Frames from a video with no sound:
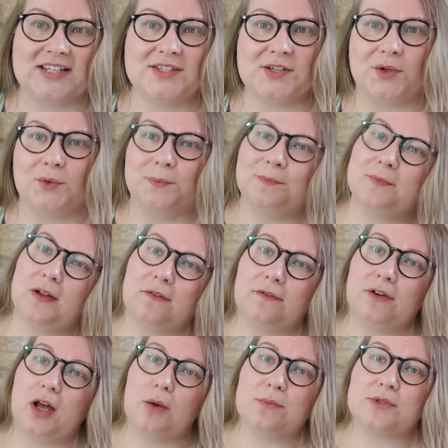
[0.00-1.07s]
So
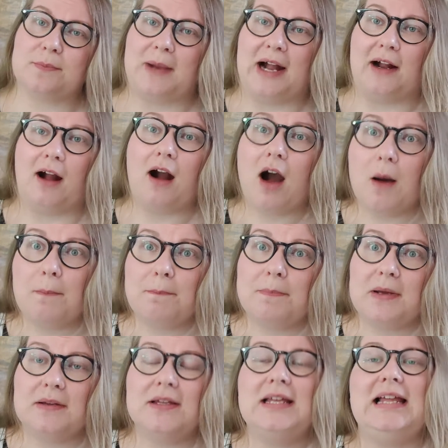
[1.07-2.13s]
Flam's back up.
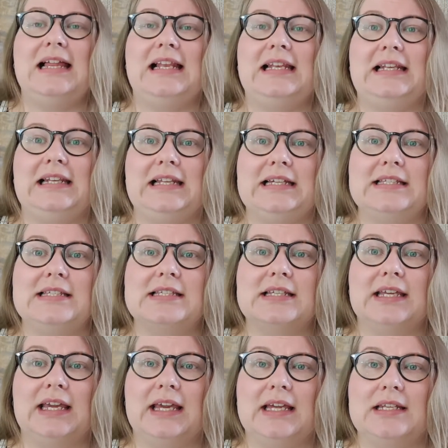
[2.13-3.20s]
Let's
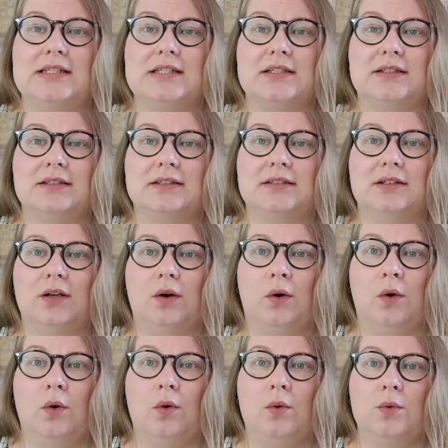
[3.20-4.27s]
get
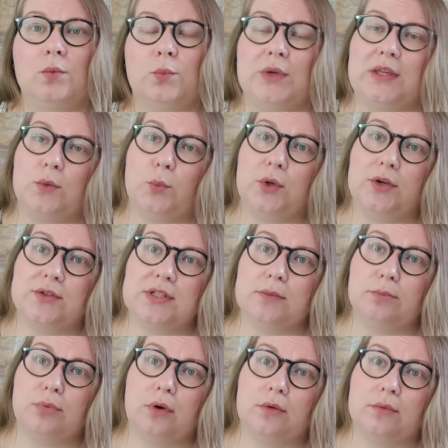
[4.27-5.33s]
on with works
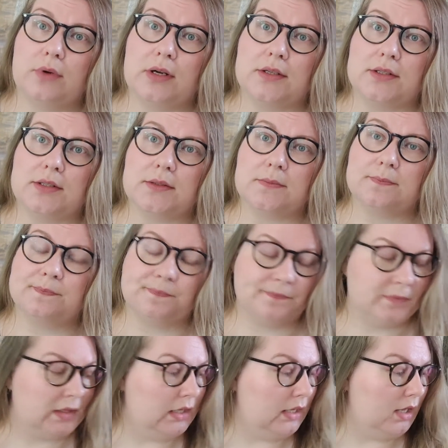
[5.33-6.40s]
in progress.
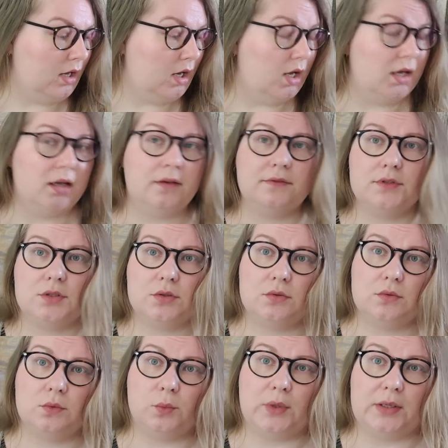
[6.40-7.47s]
I have
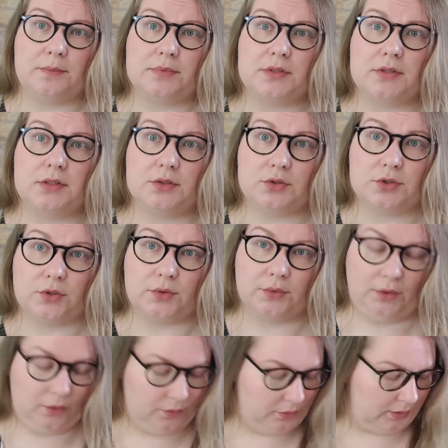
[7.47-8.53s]
2 whips to show
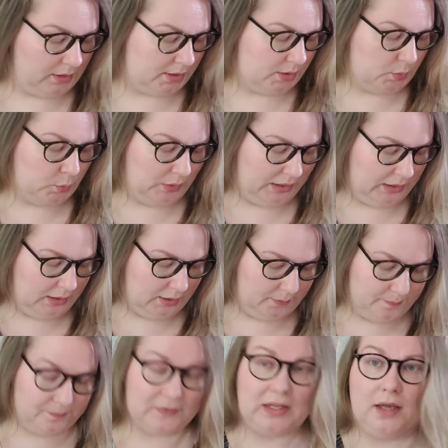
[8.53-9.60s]
you this week,
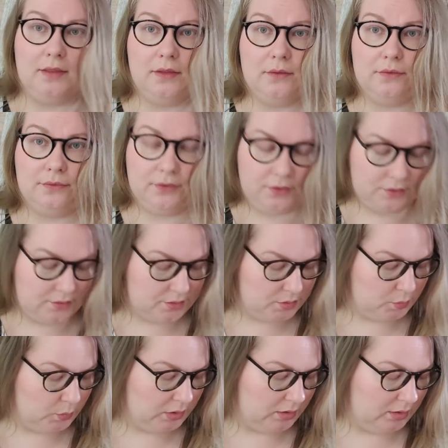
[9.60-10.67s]
and the
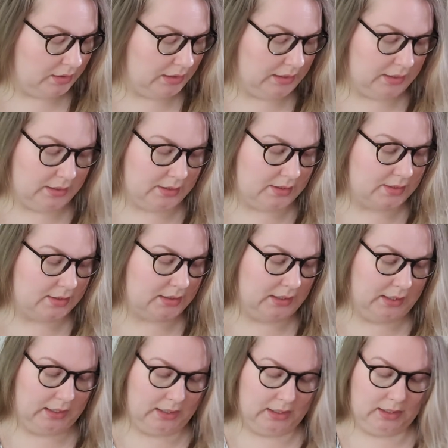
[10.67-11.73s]
first one is
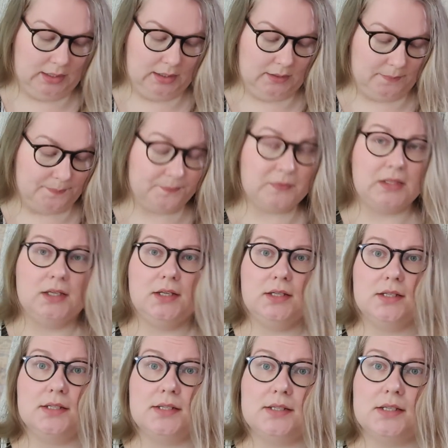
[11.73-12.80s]
a
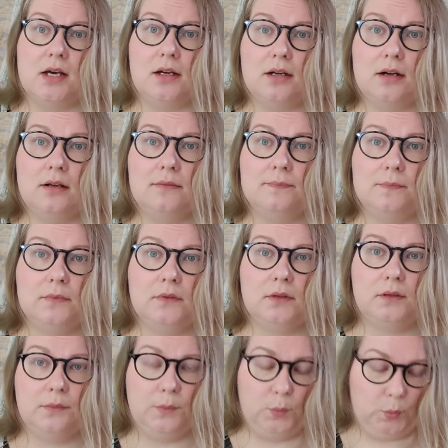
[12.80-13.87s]
Sara
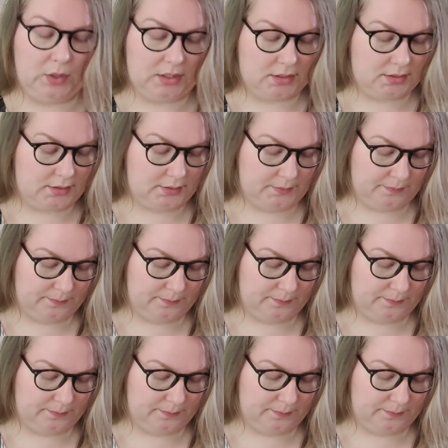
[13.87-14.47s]
West.